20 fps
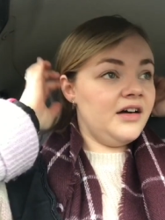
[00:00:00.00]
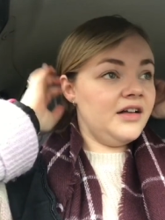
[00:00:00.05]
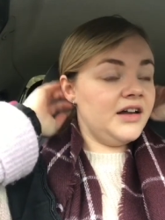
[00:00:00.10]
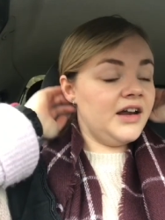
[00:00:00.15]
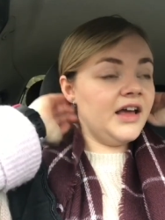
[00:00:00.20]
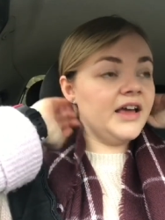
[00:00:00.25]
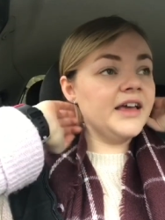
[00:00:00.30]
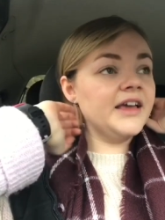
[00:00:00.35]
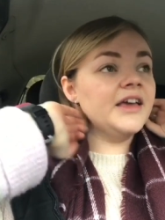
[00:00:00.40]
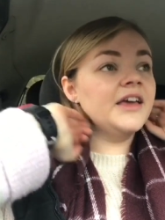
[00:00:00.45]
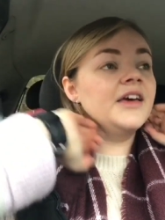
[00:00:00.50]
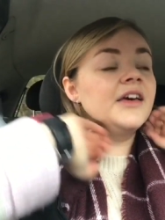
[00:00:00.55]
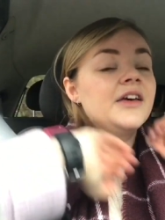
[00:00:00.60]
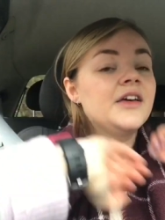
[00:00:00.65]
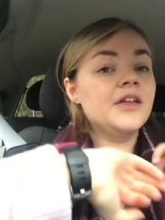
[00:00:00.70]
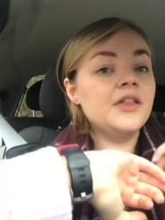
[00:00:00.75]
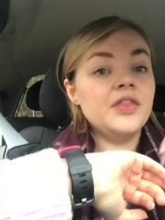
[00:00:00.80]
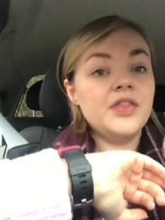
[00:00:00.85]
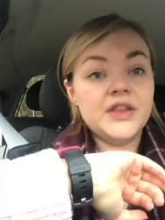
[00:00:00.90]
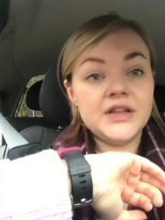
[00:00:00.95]
like
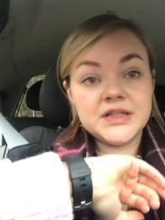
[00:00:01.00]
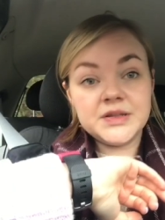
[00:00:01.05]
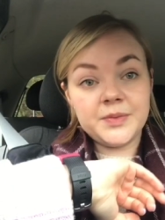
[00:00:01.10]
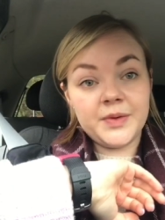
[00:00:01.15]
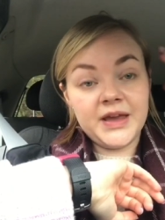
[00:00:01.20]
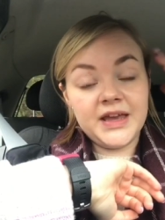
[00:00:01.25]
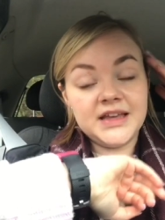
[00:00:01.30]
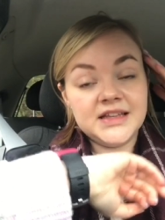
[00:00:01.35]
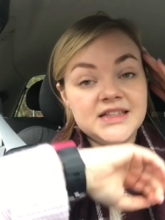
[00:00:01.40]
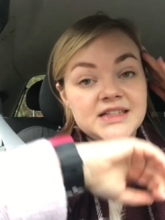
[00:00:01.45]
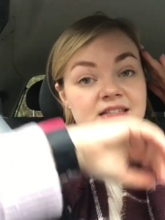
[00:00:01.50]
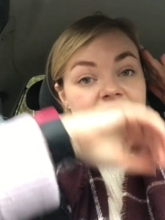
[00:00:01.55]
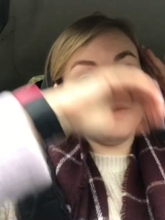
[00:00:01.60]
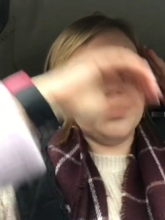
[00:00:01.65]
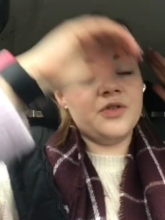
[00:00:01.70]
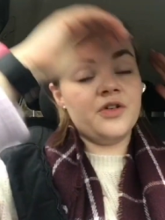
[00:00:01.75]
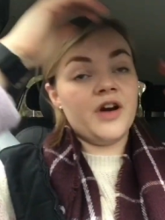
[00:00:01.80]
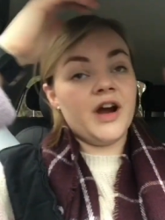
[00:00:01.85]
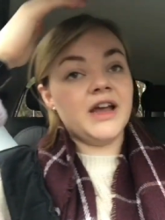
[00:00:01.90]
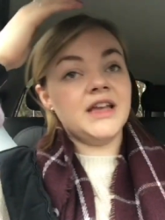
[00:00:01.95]
this week is
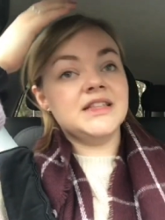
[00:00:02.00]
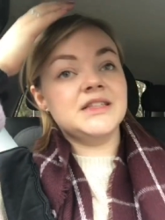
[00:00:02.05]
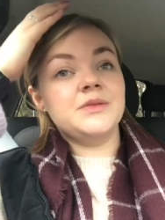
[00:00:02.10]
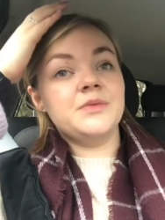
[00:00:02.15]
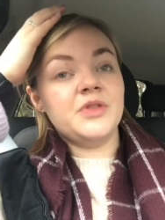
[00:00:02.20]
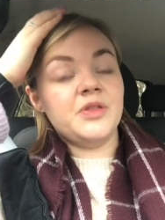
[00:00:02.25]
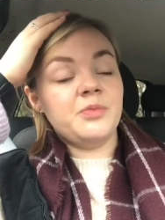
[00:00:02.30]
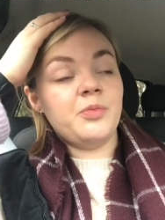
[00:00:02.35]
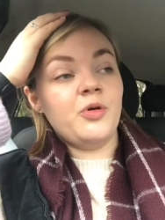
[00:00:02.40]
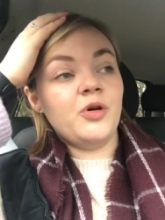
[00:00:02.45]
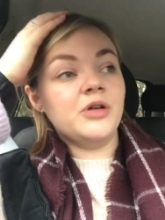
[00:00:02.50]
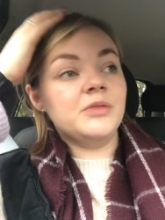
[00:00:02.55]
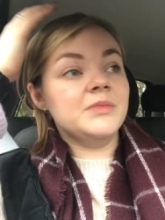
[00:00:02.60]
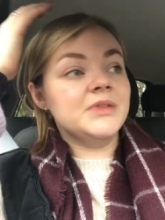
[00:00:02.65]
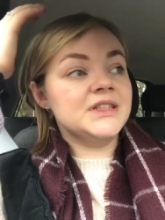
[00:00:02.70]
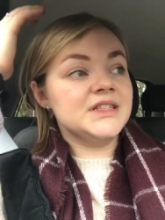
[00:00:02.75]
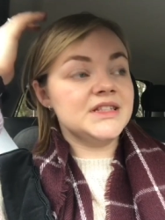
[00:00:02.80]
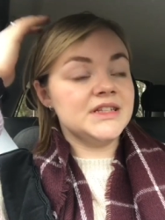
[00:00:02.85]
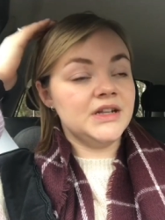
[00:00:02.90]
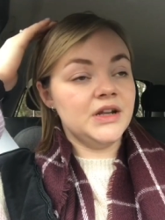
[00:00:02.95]
still crazy with
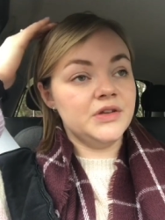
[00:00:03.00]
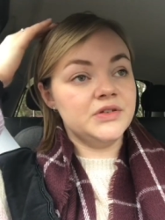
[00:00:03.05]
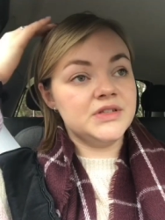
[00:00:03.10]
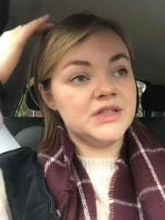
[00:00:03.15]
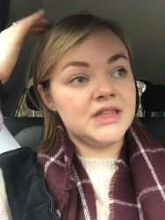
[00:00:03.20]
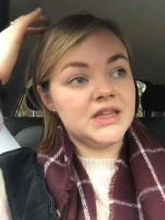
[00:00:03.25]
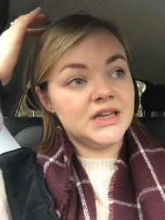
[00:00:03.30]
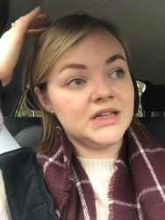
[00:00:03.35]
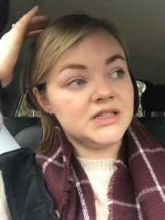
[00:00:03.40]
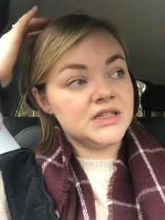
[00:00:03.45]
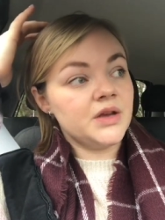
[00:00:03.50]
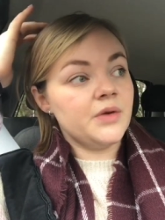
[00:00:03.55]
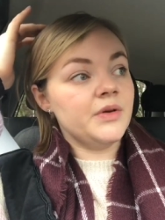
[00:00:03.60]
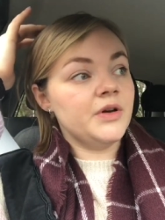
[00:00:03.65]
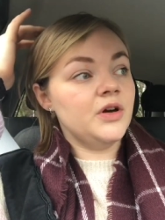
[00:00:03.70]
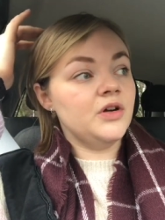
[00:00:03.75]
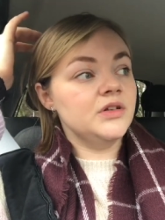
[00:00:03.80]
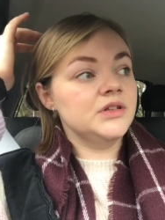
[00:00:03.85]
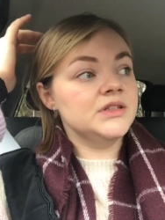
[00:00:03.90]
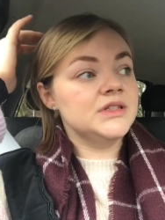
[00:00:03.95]
appointments and loads of things
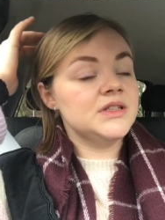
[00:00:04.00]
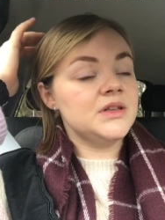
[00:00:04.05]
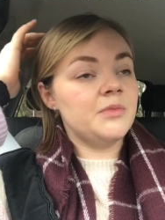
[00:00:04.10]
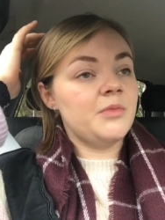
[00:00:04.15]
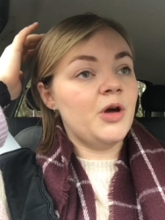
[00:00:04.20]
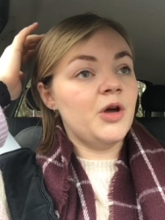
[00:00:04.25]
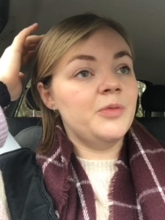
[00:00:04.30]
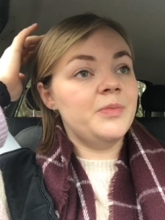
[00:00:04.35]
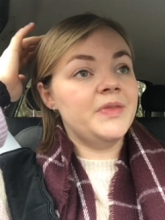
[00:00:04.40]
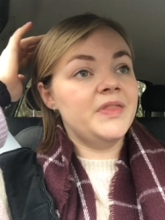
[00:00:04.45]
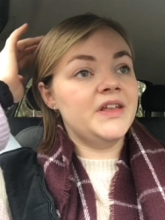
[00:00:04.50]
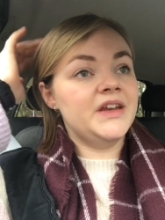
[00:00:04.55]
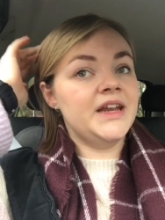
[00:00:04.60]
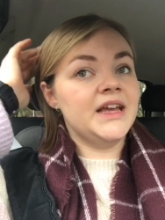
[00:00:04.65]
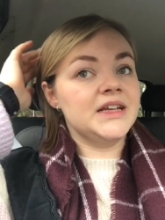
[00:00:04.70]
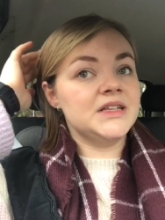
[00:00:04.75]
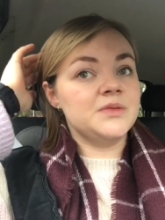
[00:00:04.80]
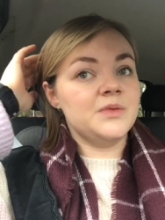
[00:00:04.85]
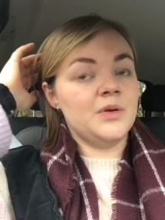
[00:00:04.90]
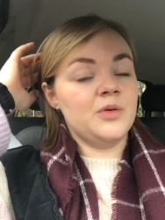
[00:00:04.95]
going on, so I'm hoping that
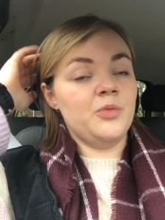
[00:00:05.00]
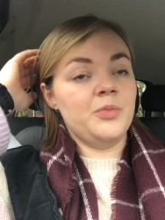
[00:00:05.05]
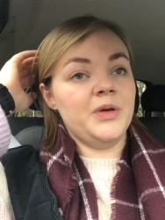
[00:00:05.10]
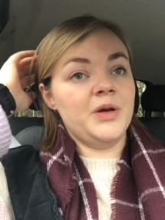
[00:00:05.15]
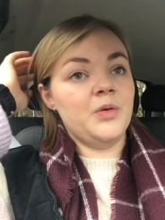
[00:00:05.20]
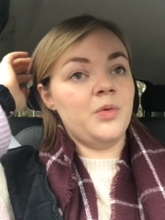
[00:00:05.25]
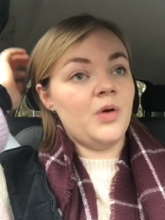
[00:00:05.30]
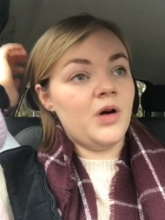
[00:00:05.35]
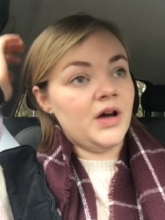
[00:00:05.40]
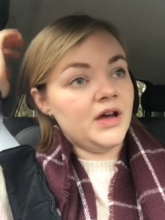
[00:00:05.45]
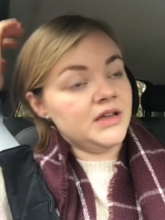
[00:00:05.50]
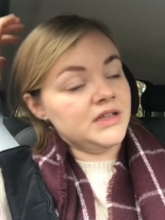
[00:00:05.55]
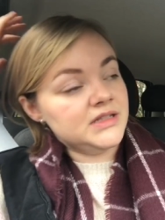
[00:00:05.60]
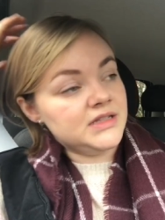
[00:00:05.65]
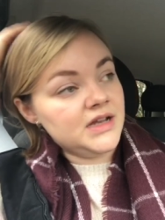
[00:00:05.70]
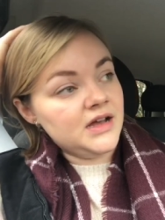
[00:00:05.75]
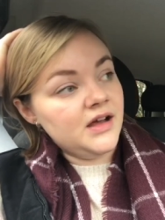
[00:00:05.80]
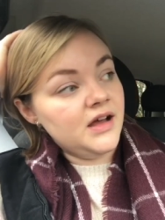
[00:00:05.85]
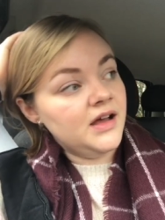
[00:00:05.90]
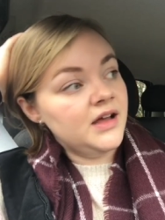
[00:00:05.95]
next week will be
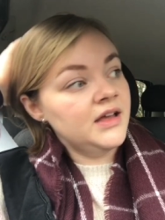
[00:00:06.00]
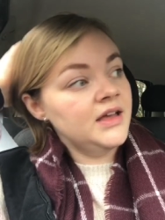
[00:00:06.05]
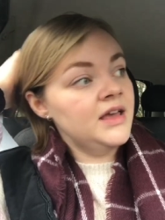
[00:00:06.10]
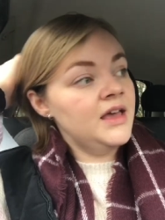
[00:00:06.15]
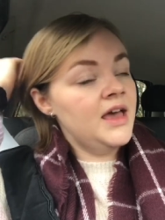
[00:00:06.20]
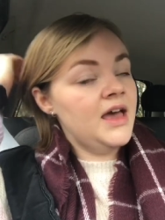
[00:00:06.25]
quieter.